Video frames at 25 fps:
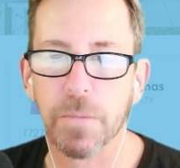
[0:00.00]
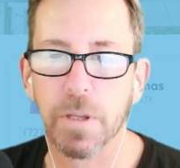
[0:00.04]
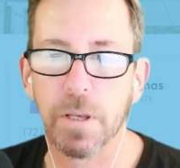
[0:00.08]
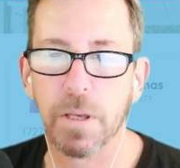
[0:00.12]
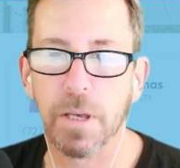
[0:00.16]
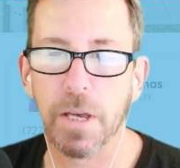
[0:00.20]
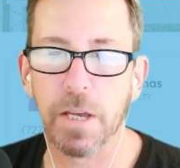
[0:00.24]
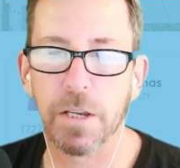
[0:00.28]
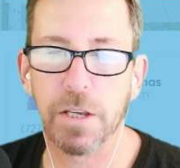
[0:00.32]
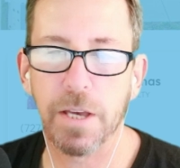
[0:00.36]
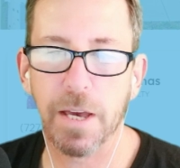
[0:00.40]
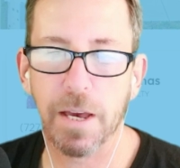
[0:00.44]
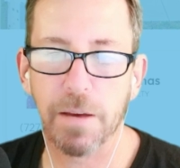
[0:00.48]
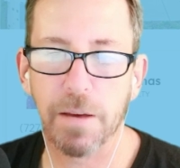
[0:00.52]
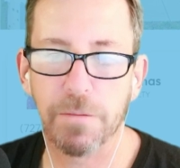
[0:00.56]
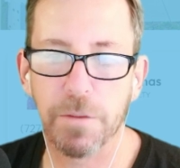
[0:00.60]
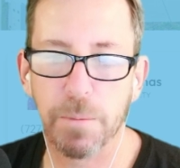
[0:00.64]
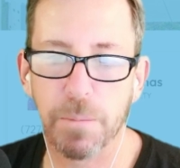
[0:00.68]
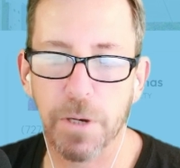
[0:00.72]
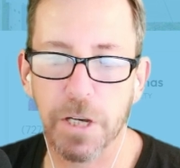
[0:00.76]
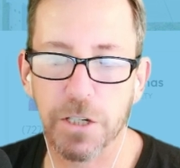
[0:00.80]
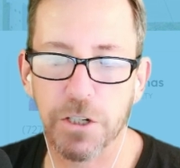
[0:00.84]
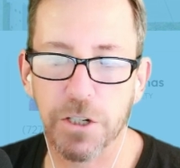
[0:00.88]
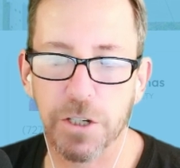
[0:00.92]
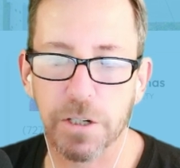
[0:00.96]
and you have the
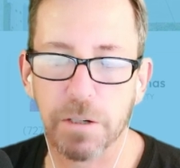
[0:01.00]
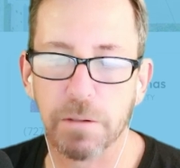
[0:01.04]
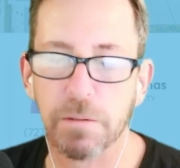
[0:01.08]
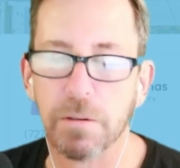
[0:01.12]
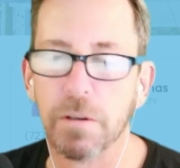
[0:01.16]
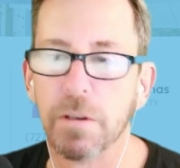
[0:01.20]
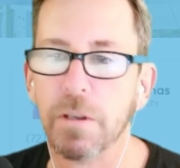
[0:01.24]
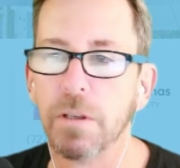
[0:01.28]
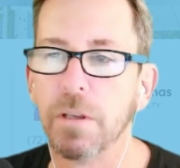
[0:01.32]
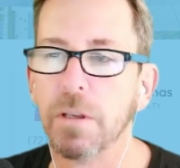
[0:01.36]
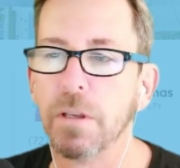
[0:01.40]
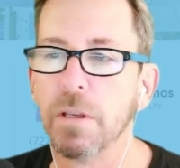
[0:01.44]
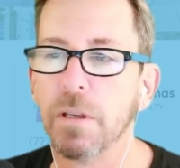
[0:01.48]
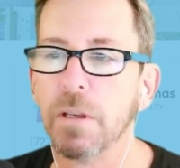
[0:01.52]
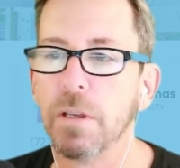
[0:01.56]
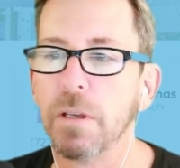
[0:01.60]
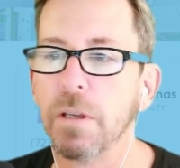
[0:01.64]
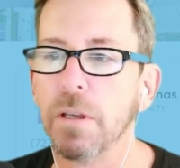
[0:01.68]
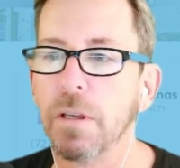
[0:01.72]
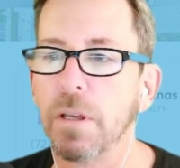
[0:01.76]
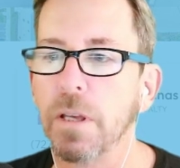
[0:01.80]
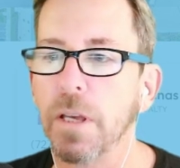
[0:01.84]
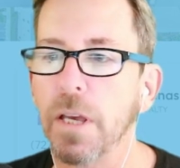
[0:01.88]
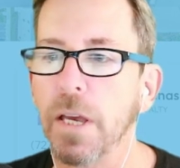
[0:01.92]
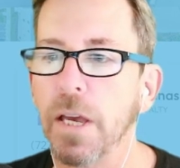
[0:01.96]
budget
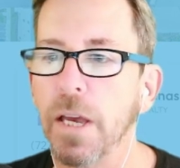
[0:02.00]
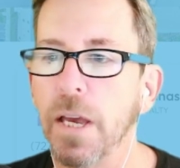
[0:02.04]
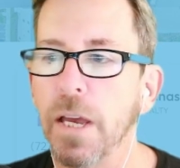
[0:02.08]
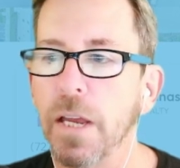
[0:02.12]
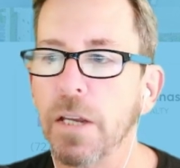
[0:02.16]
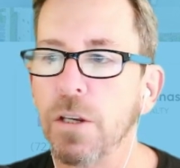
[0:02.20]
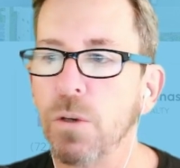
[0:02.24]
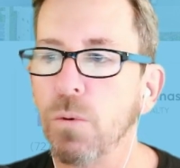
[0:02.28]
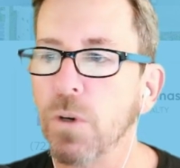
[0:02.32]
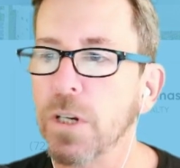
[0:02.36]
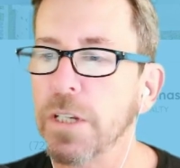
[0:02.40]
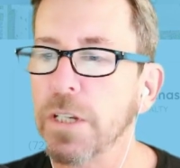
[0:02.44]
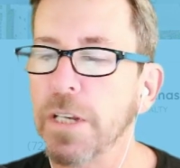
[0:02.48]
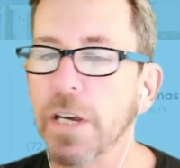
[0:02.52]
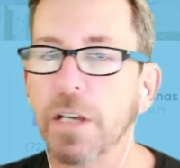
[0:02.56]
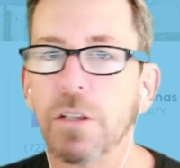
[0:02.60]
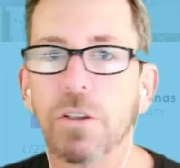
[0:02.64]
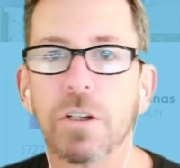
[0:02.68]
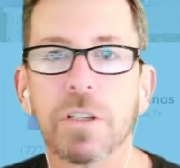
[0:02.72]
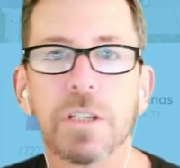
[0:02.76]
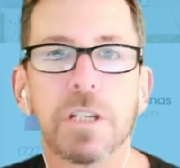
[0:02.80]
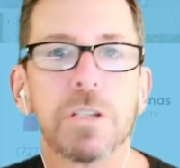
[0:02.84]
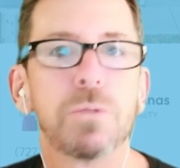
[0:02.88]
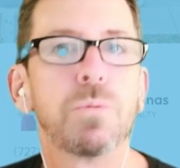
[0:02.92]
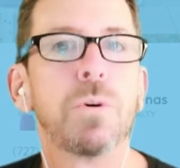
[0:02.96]
and you want to take a look
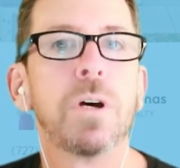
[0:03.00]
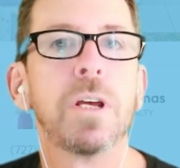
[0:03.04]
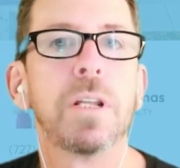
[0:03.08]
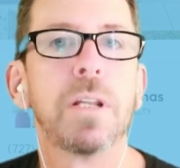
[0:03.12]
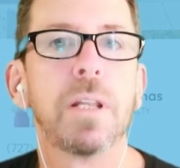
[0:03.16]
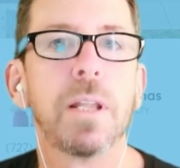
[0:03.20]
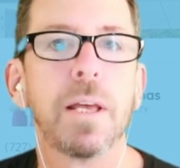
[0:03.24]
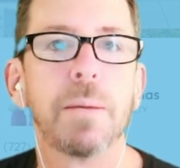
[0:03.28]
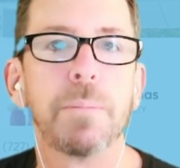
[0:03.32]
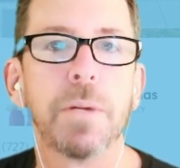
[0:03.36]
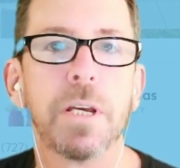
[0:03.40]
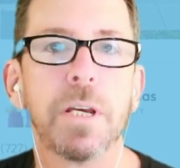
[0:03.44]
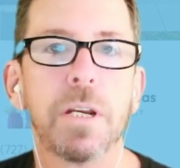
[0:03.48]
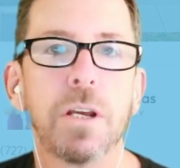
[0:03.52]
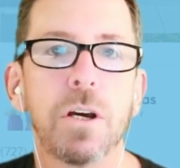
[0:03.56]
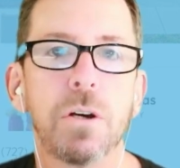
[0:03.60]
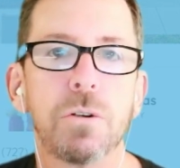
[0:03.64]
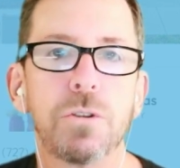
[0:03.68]
at this one, let me know.